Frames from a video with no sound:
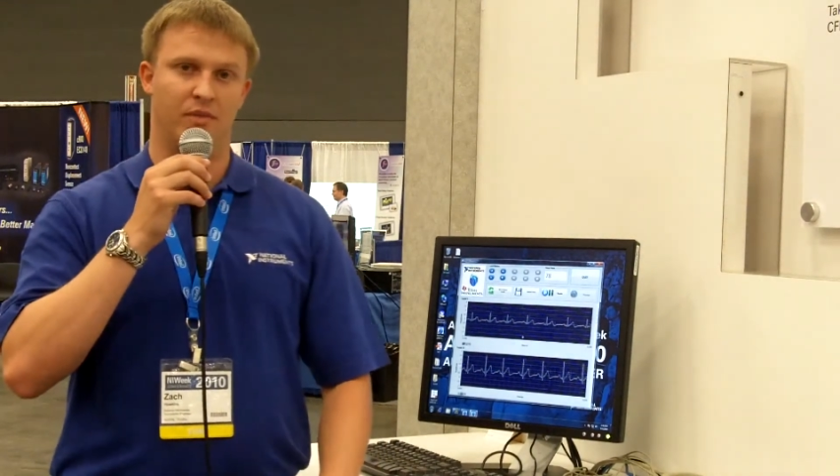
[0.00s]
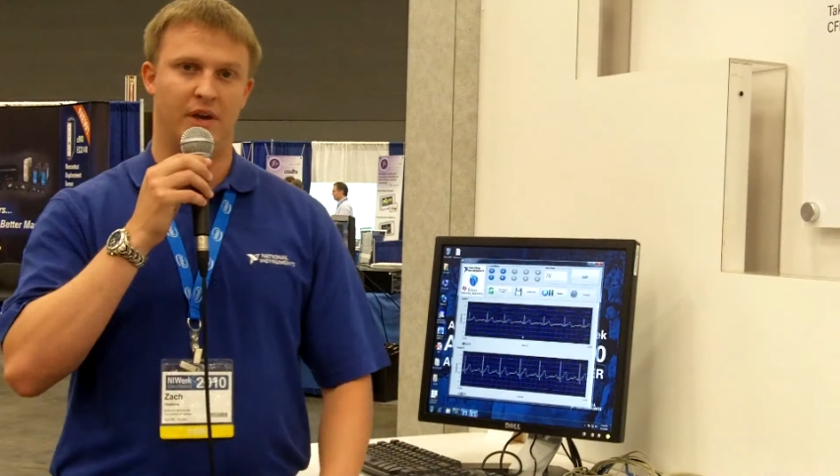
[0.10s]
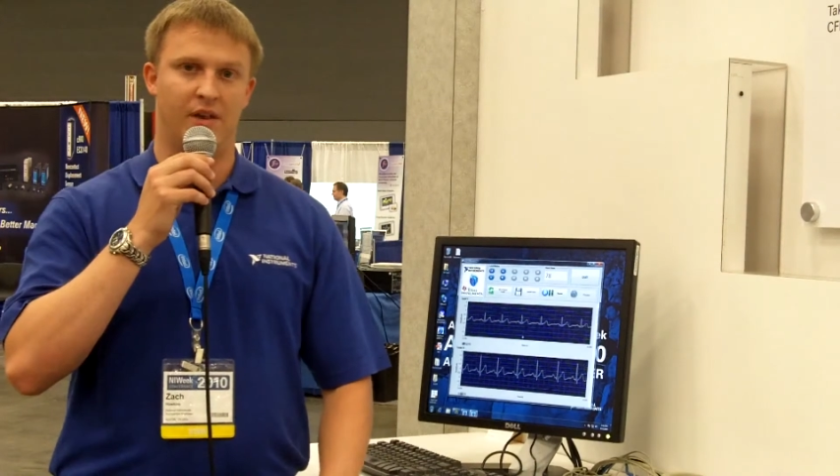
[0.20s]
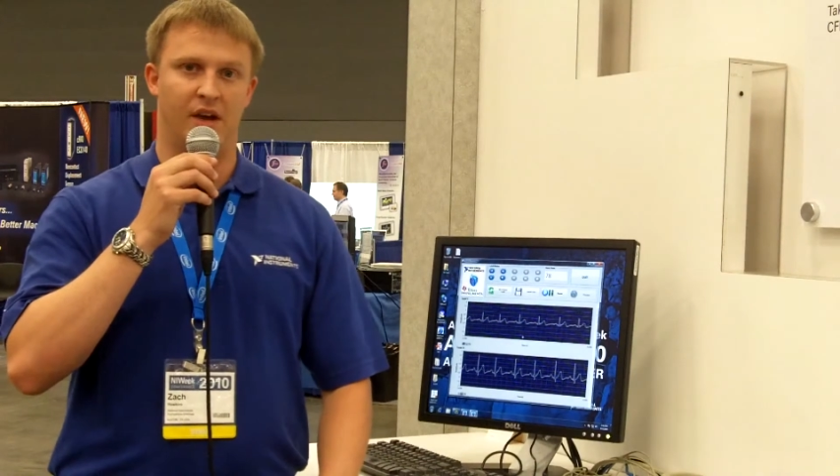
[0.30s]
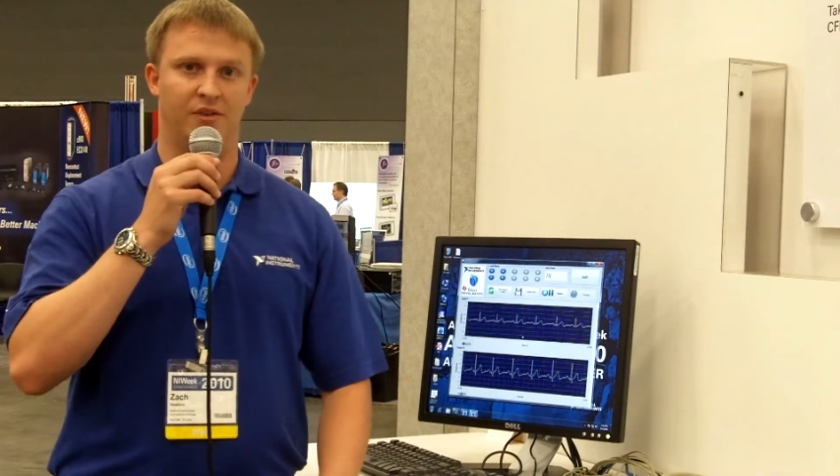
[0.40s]

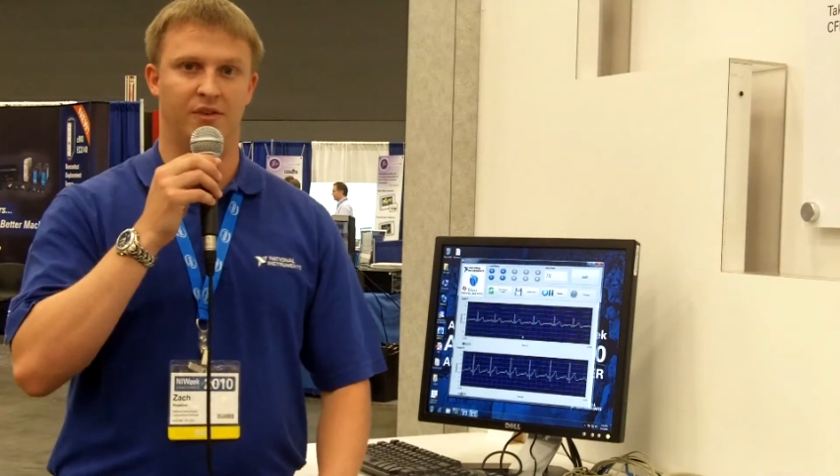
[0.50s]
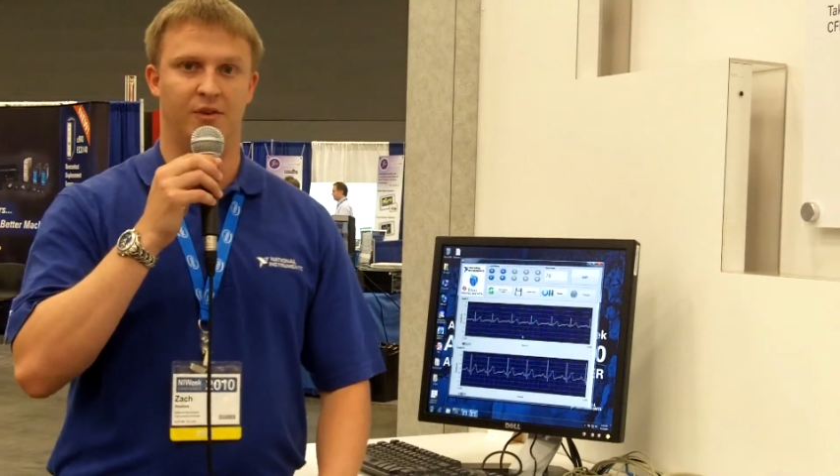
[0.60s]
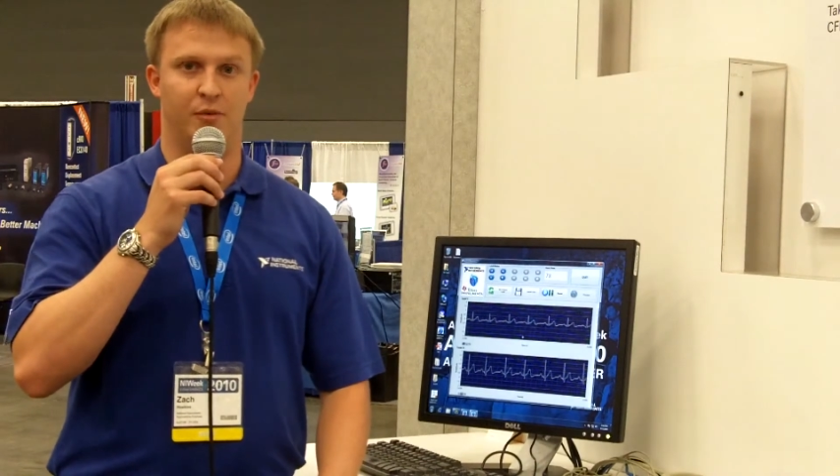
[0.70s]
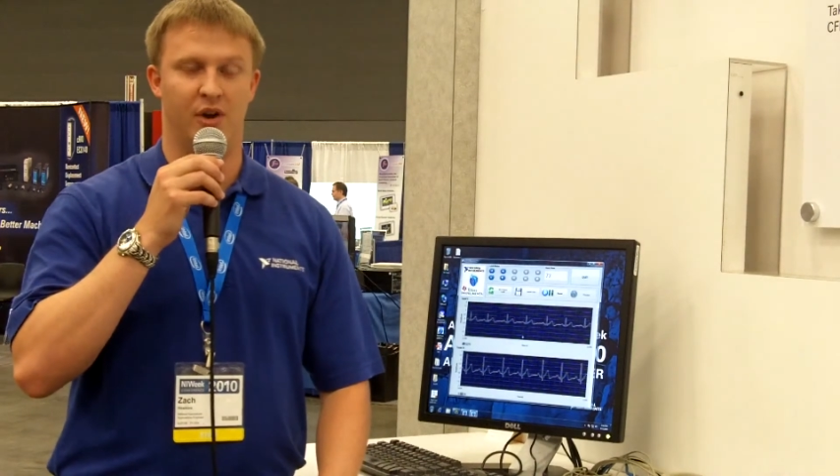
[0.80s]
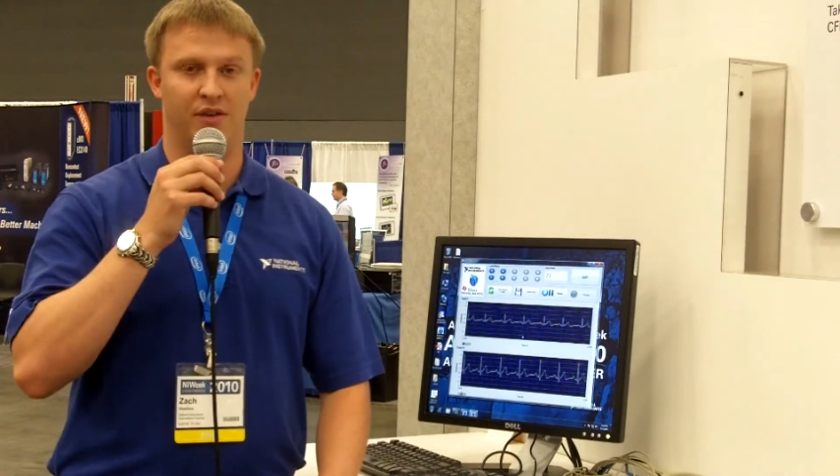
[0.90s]
that allows us
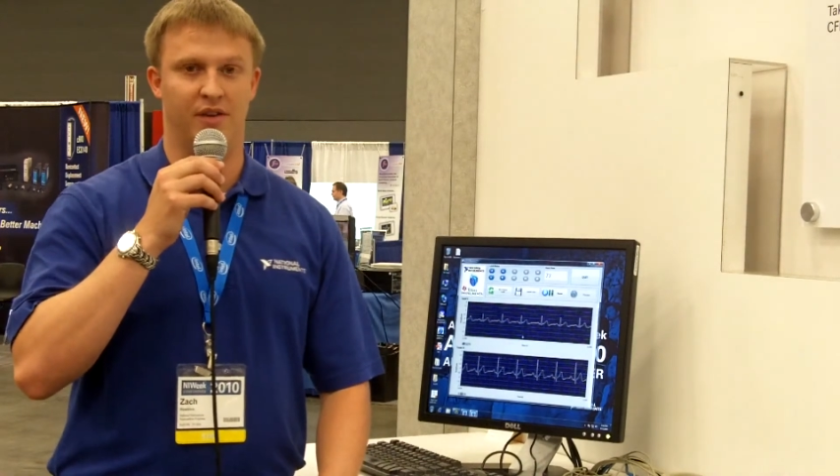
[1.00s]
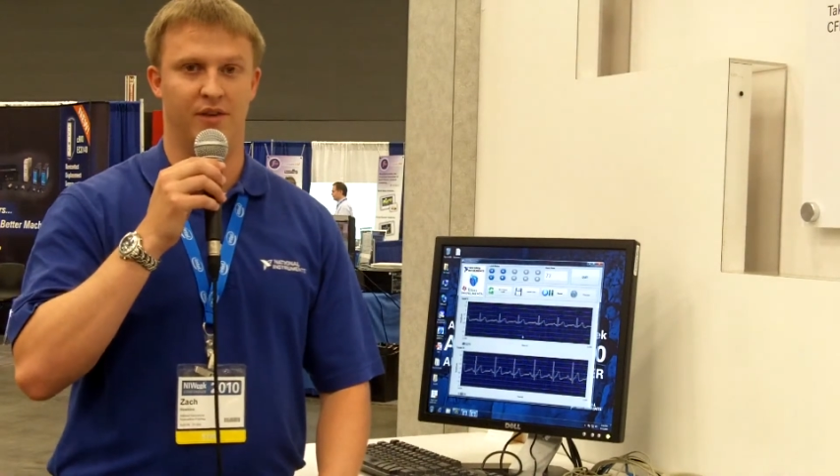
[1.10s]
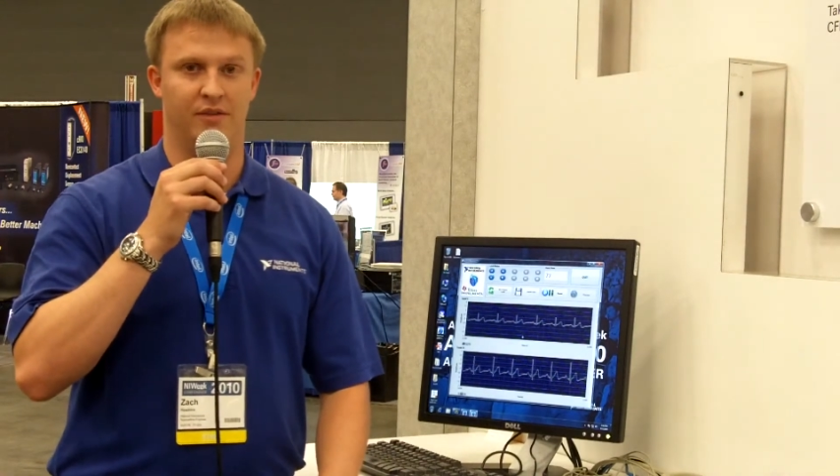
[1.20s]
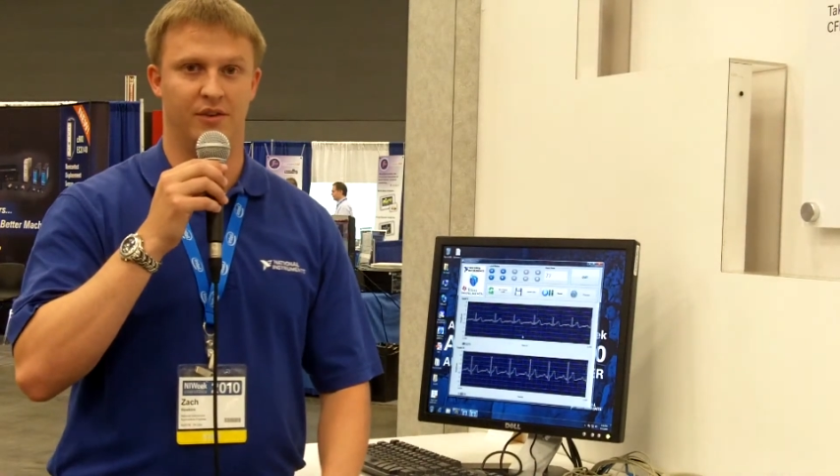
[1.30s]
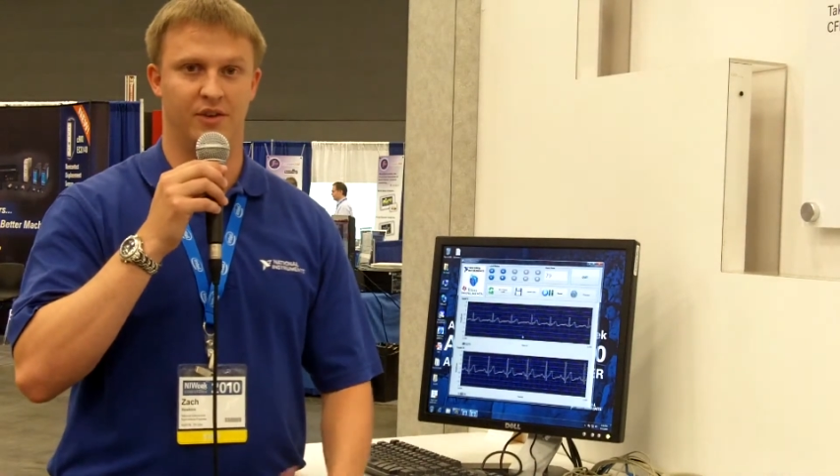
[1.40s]
to
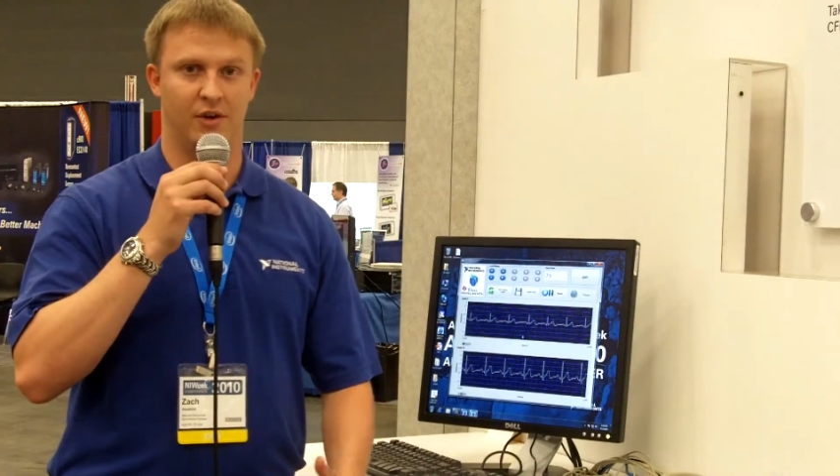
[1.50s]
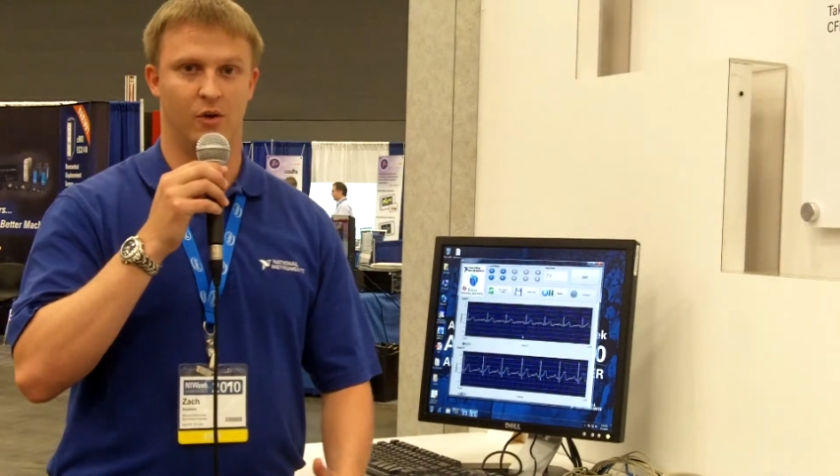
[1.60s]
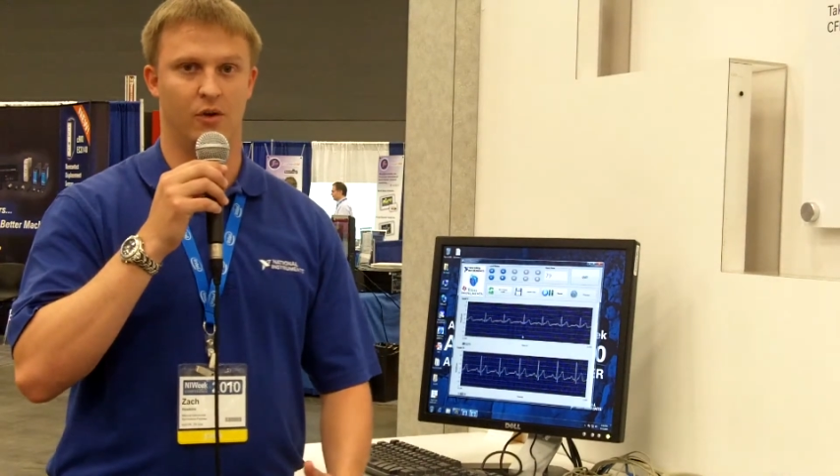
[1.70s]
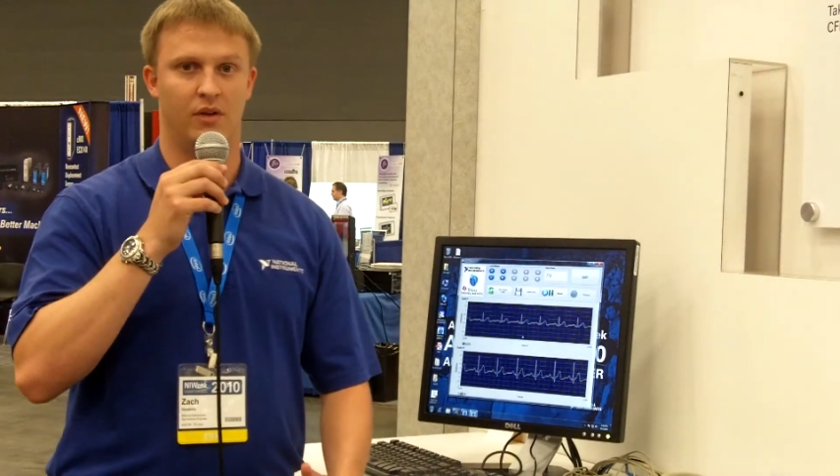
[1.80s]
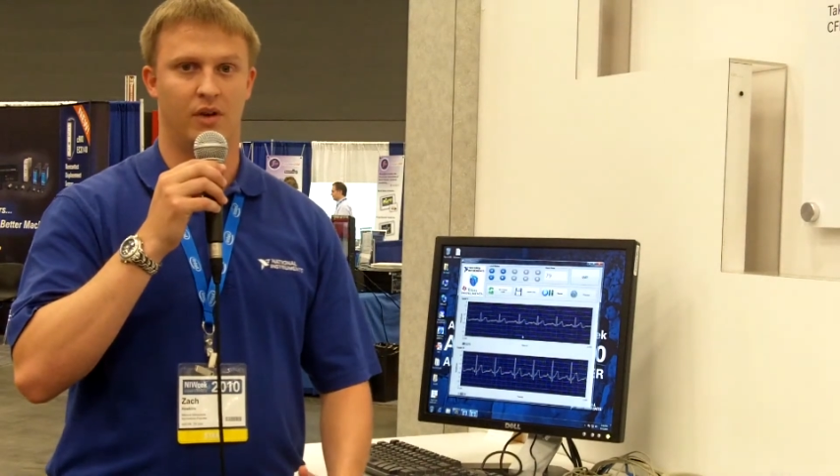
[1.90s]
process the signal.